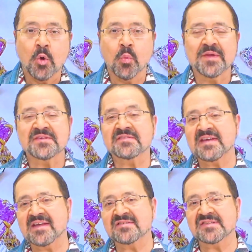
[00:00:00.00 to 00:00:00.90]
Went to
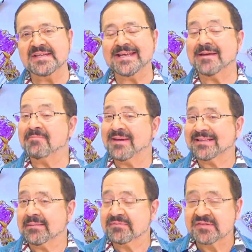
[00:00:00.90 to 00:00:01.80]
Tanzania,
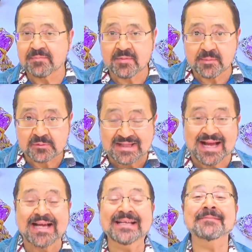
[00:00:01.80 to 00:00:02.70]
picked up some of the most
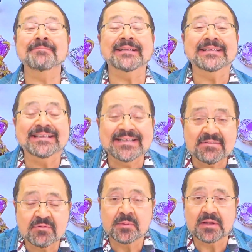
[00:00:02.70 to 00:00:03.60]

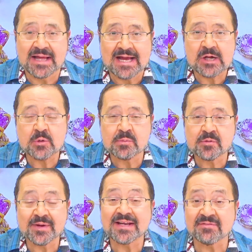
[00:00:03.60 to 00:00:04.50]
unbelievable
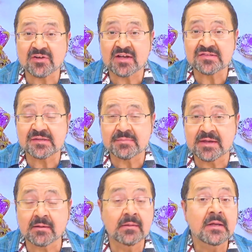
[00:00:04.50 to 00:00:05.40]
aquamarine. I've got some
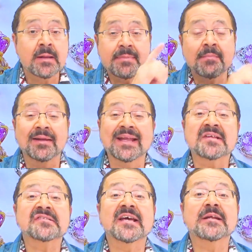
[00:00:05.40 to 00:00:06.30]
here, but my
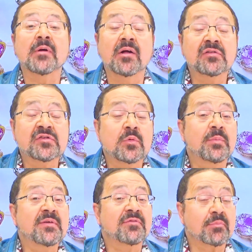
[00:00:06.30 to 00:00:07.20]
last item also will
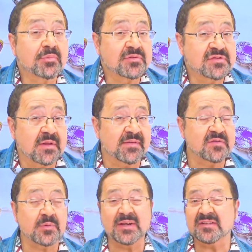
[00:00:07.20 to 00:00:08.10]
be from Brazil.
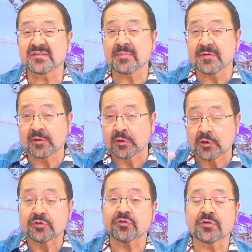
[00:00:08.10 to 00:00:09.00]
That's where you get some of the
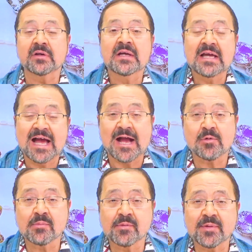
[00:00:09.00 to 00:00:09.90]
larger
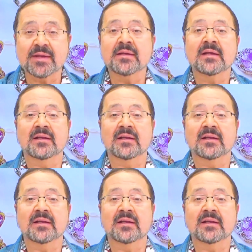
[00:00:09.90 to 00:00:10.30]
aquamarine.